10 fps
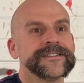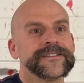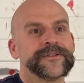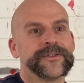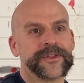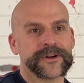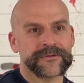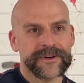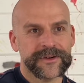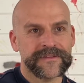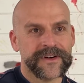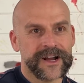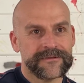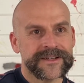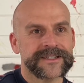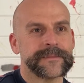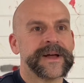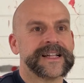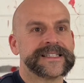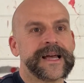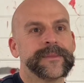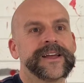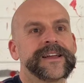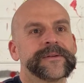for the coronavirus pandemic